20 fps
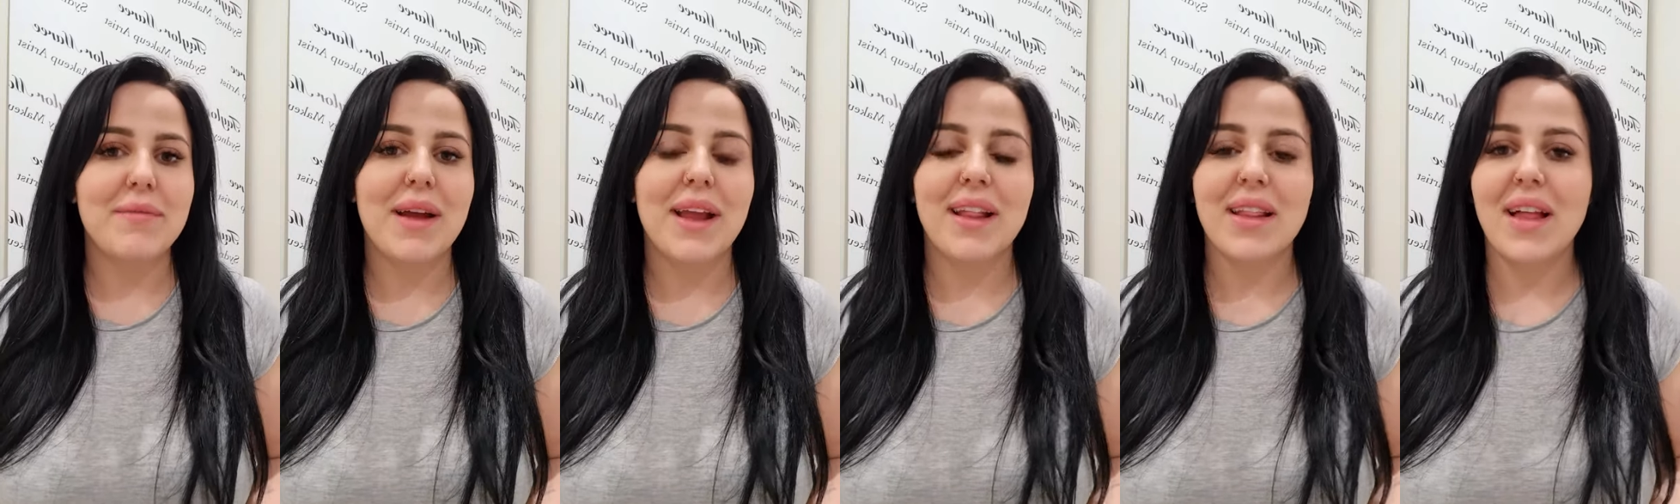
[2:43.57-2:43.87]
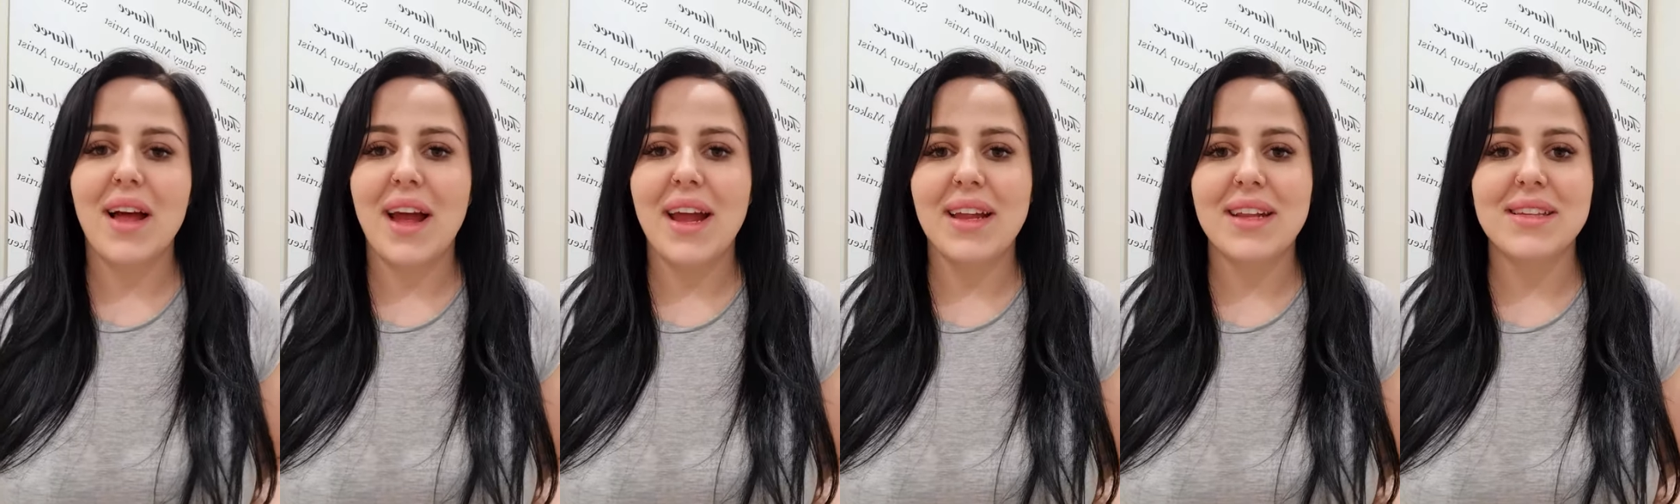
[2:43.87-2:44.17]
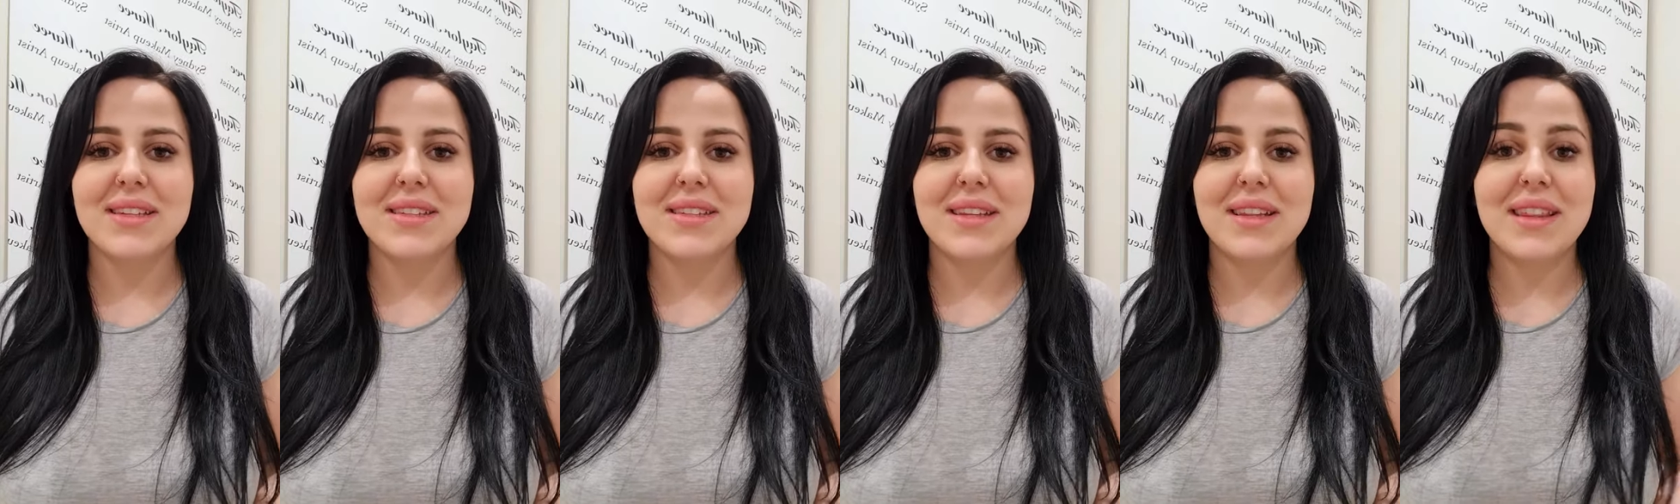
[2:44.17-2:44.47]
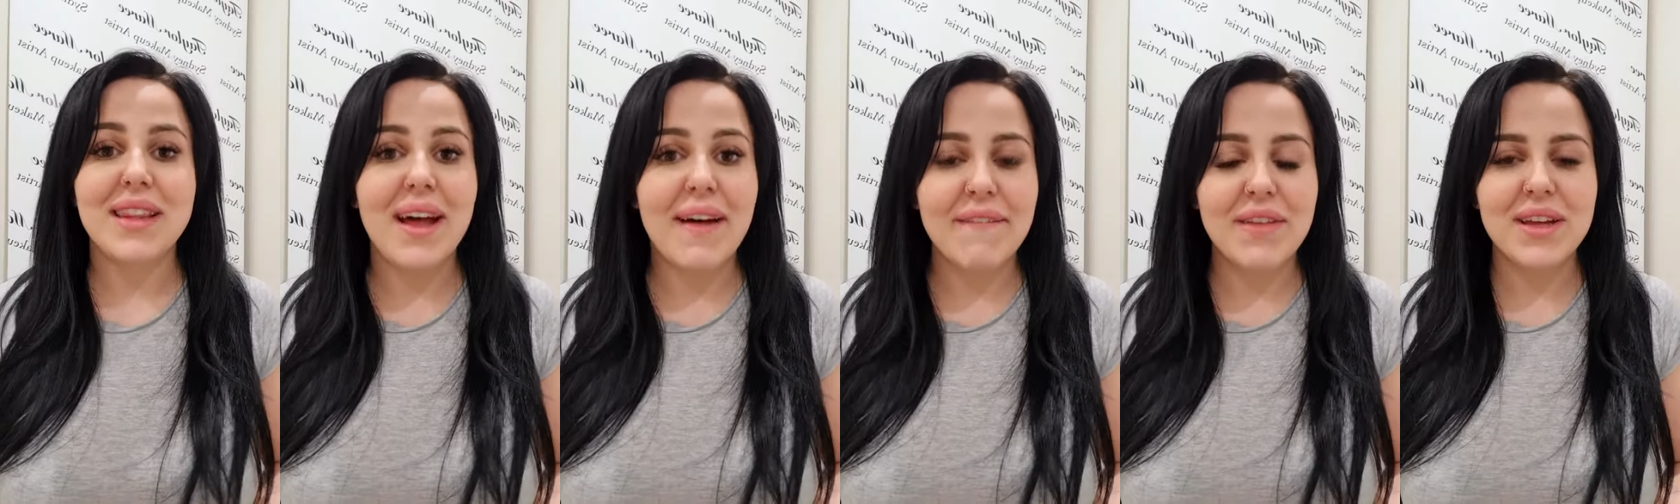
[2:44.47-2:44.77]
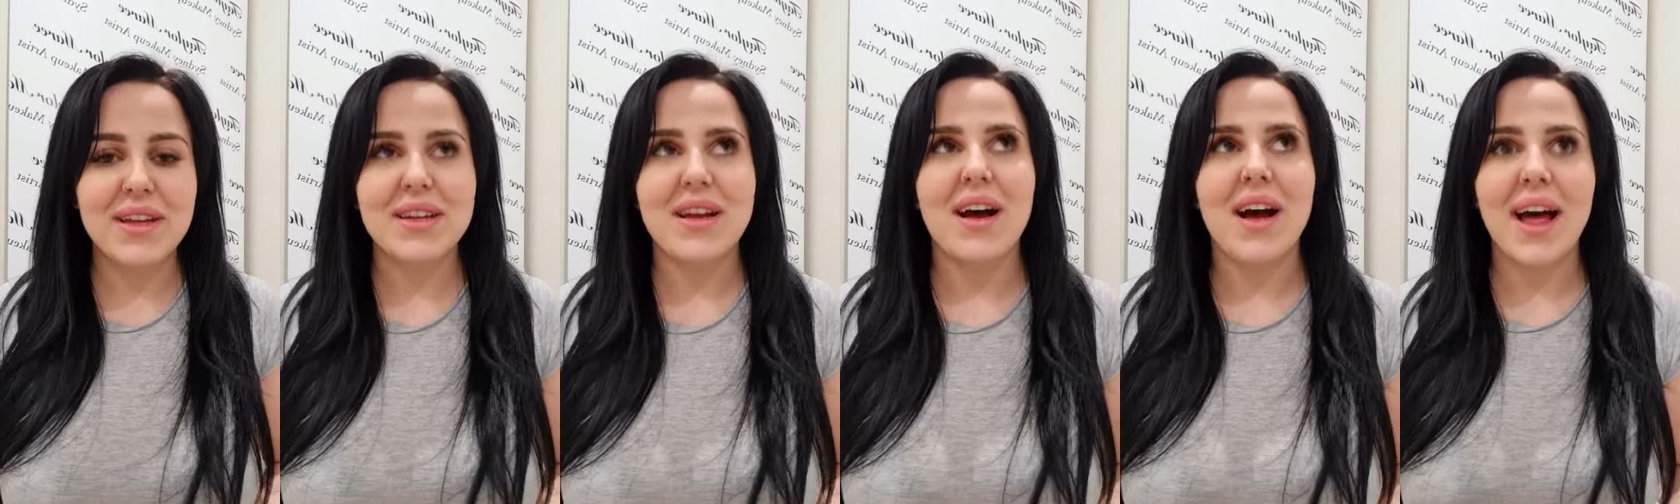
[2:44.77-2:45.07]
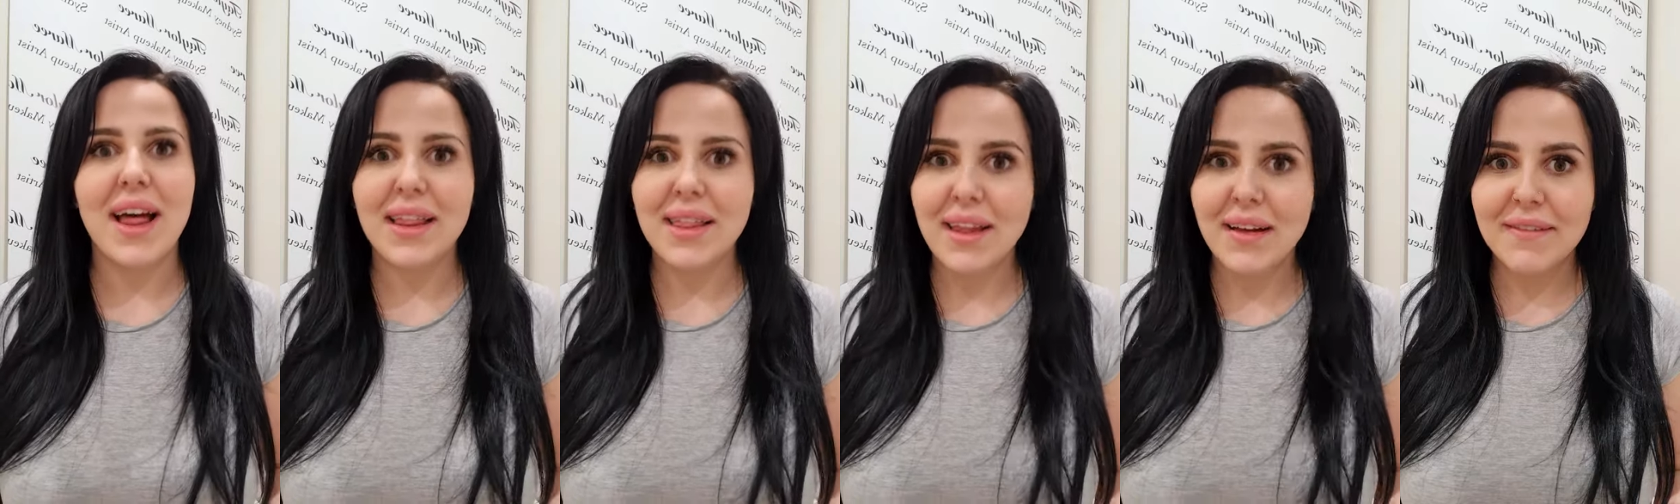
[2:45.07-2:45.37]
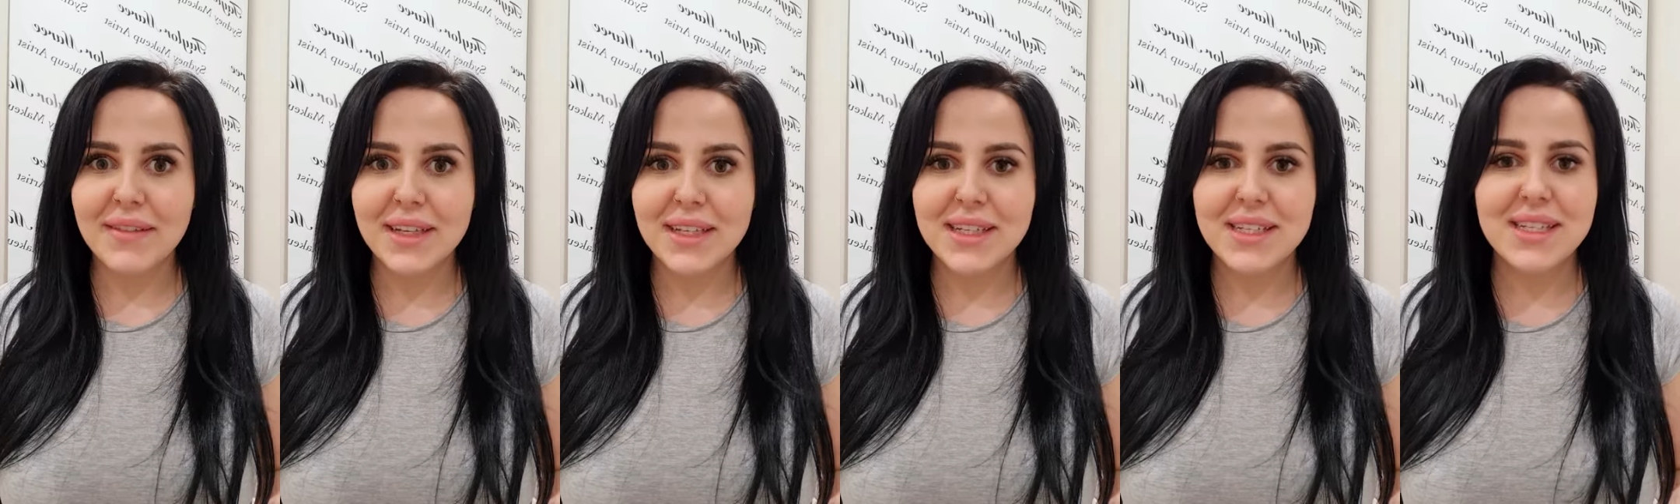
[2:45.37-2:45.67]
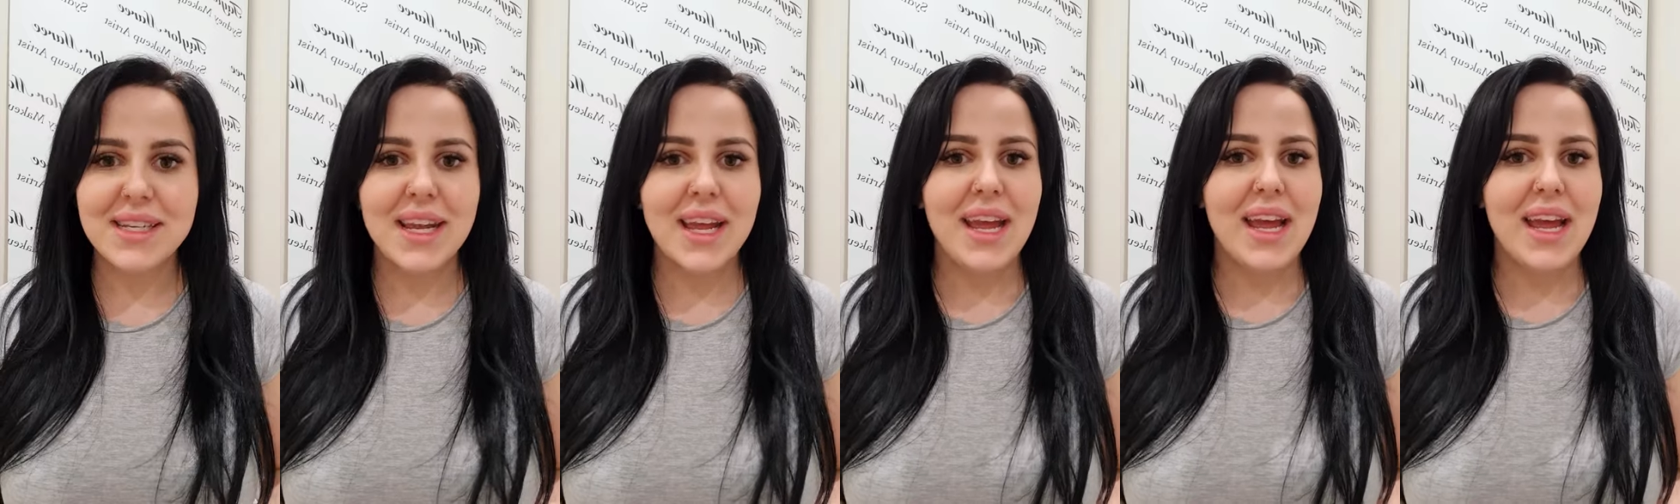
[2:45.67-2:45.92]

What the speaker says: My clients love it, I love it.